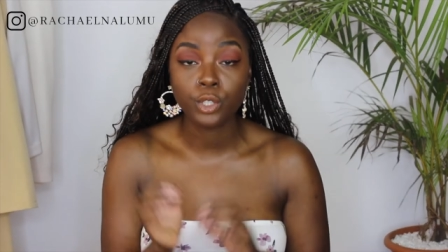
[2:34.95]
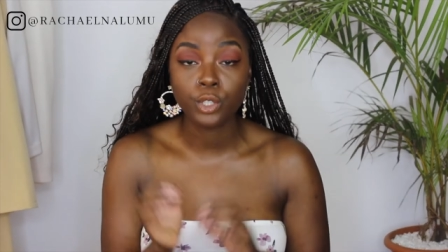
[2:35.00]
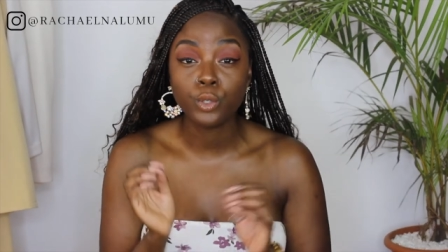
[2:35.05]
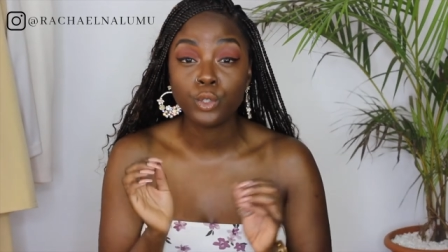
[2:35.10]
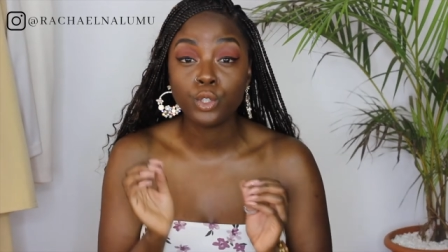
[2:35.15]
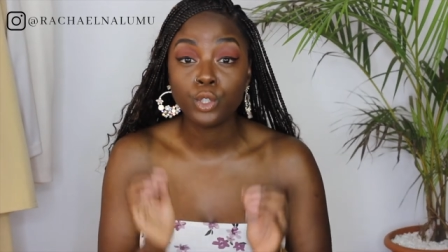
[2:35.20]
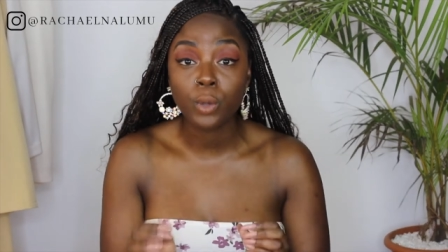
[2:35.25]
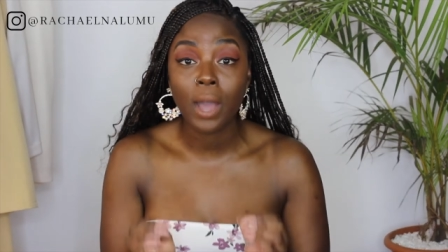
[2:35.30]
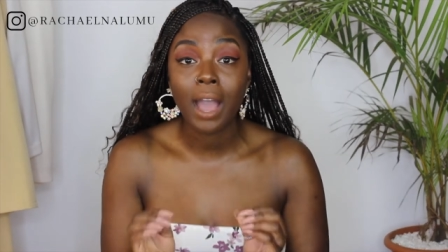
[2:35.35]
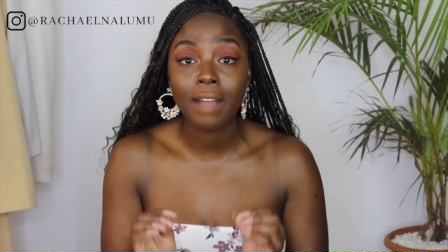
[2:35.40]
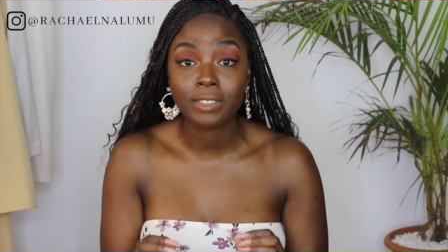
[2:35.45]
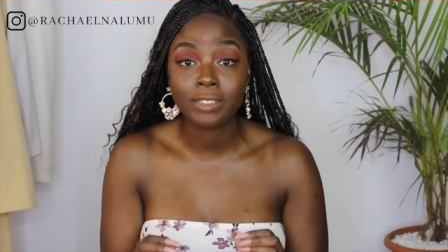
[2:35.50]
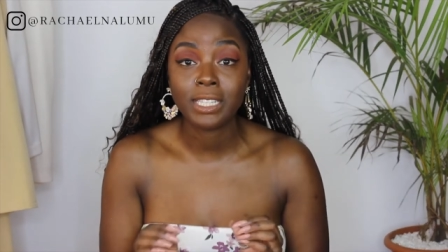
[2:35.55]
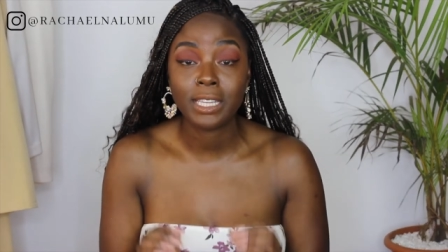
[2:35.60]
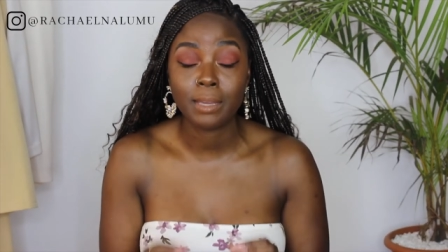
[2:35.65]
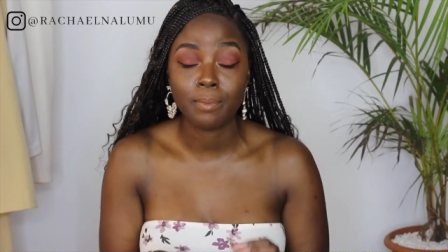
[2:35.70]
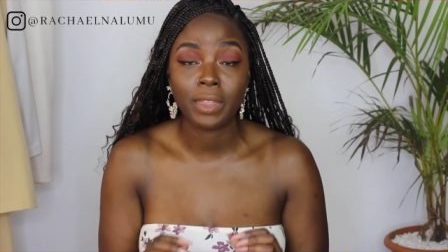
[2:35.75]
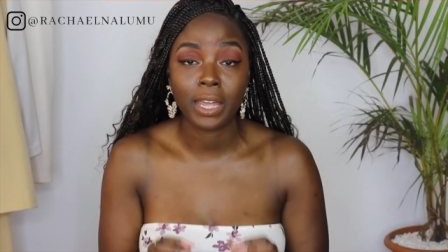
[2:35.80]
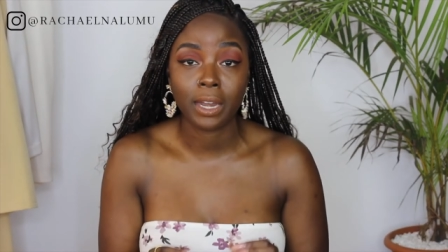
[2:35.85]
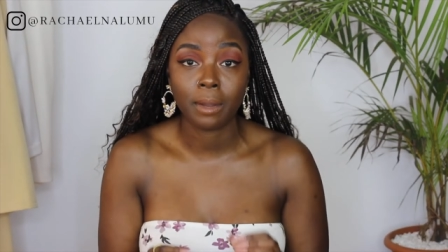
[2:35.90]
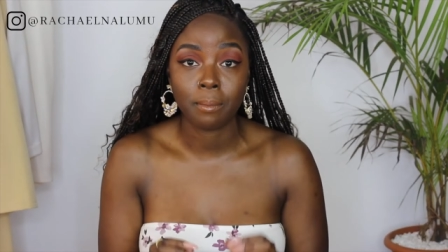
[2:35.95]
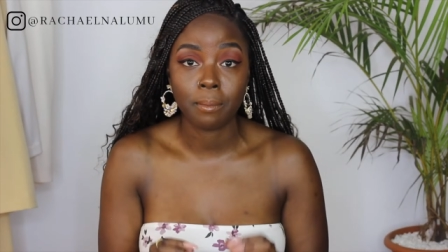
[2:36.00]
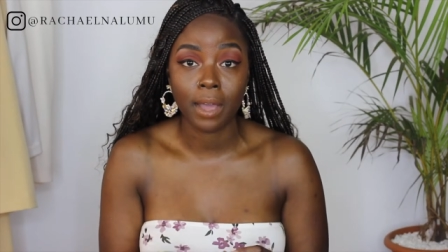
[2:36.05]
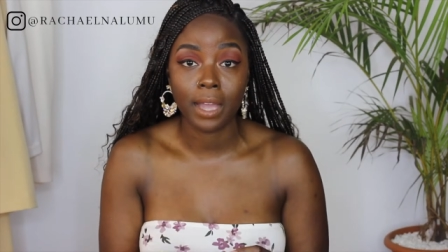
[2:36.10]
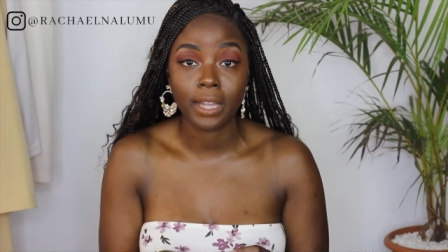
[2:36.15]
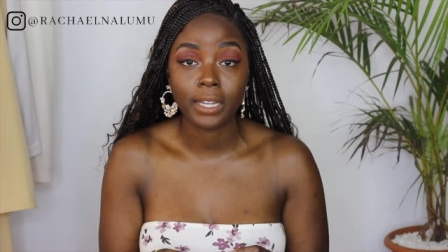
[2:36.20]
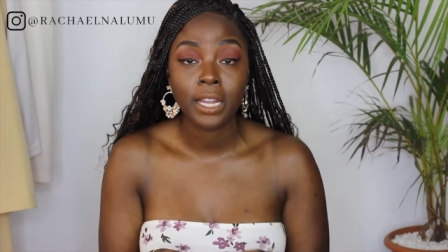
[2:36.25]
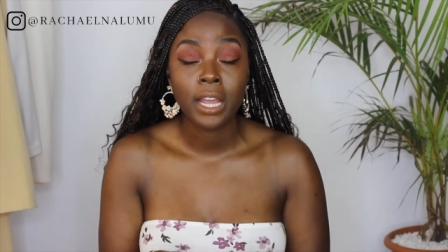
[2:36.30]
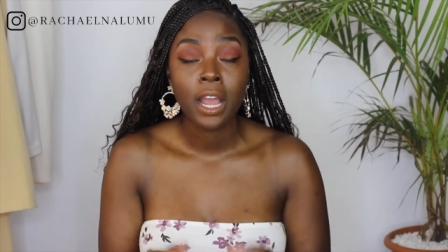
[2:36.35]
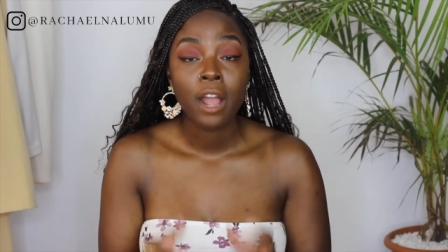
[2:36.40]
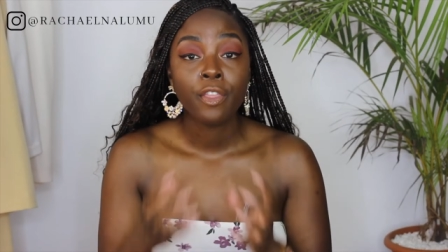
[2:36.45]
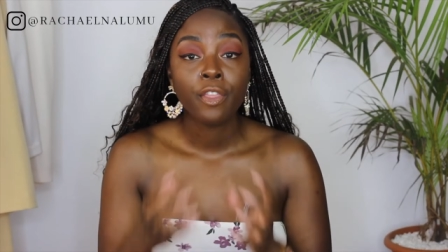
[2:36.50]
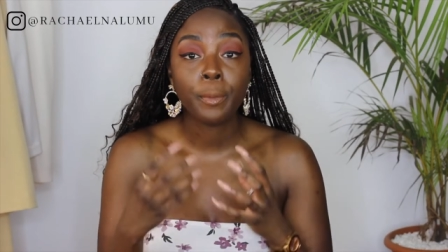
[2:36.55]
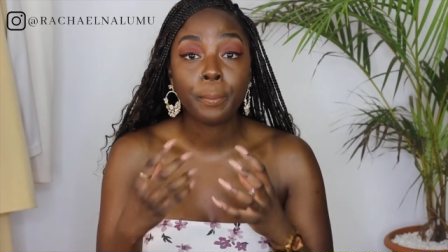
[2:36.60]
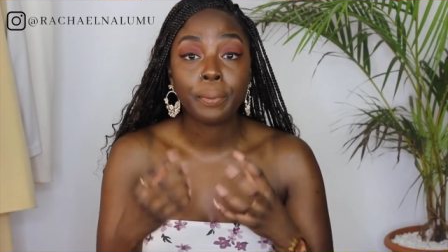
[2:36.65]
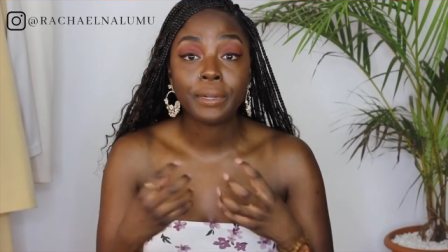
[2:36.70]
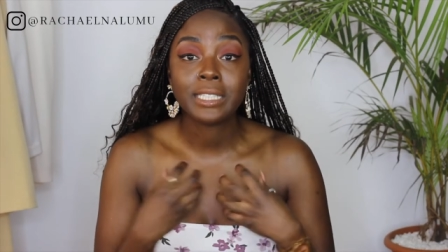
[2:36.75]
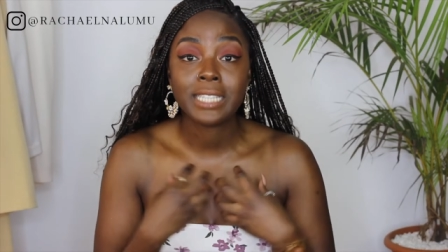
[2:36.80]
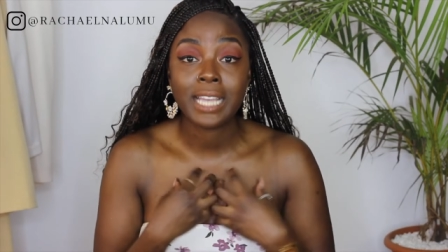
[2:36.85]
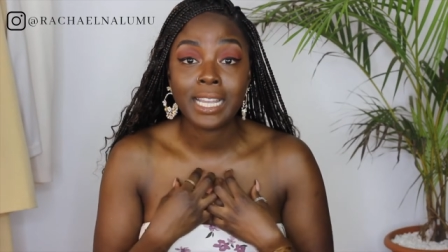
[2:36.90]
So you do have to keep that in mind.
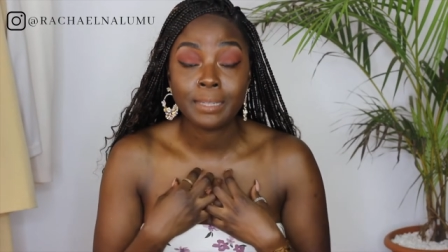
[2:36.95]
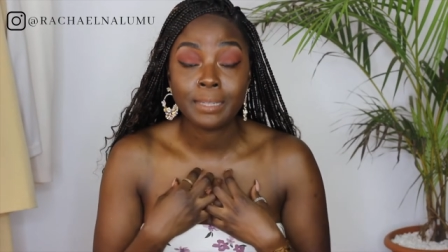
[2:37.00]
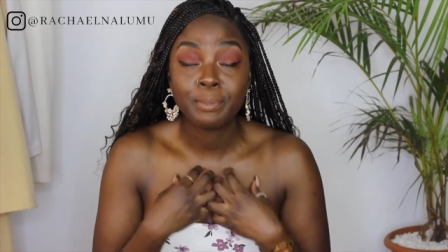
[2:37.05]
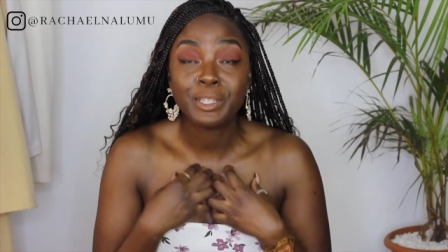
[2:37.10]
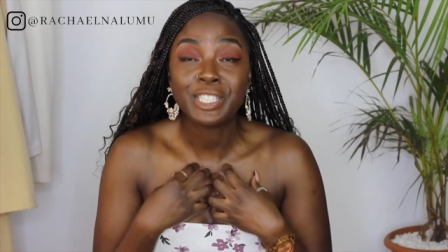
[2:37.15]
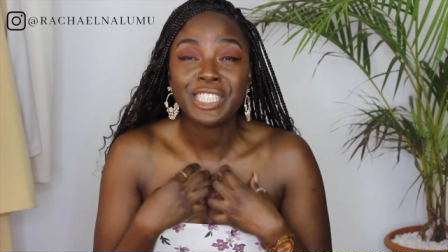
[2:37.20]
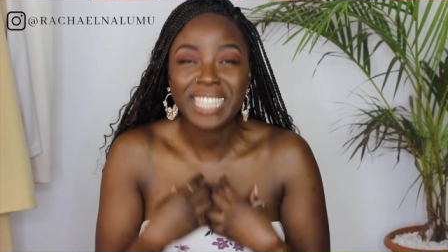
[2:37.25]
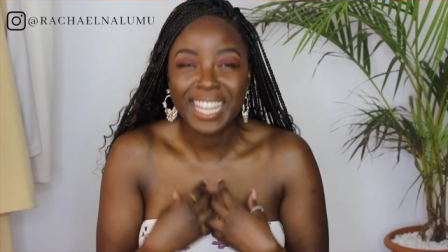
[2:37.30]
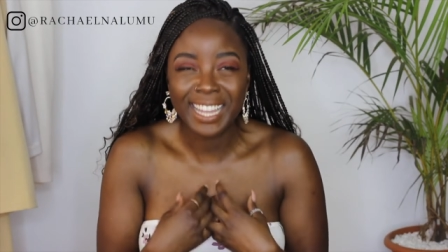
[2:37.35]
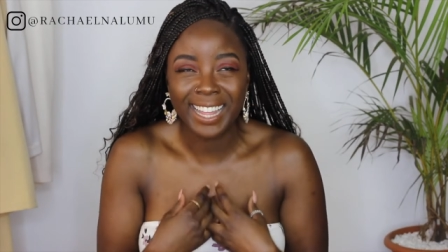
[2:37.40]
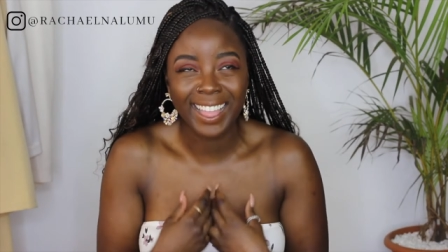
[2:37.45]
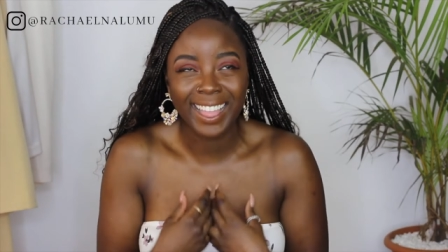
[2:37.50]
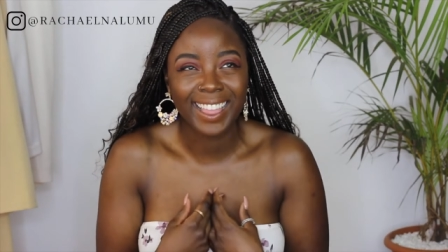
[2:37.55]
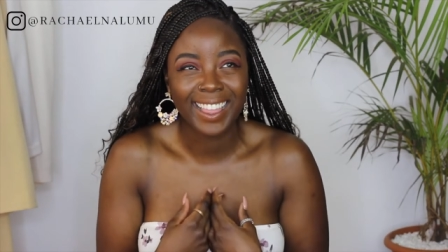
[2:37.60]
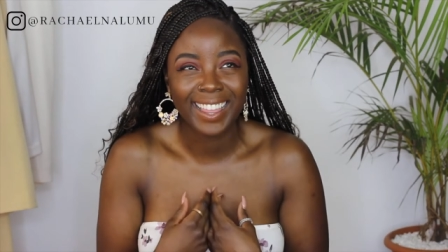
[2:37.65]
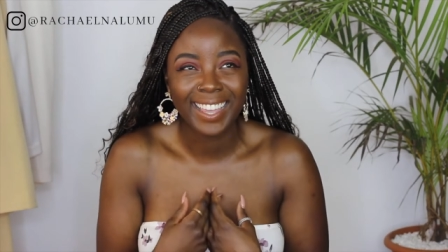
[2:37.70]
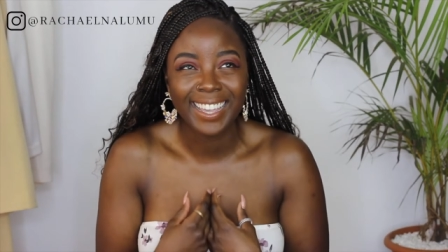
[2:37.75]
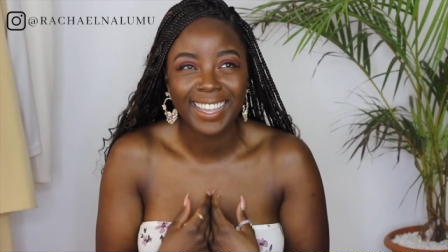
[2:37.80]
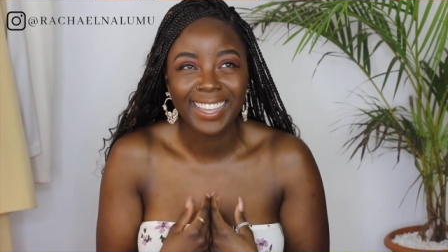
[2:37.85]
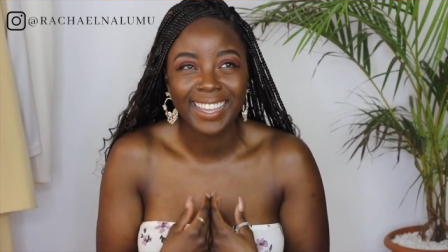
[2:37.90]
The percent, percent,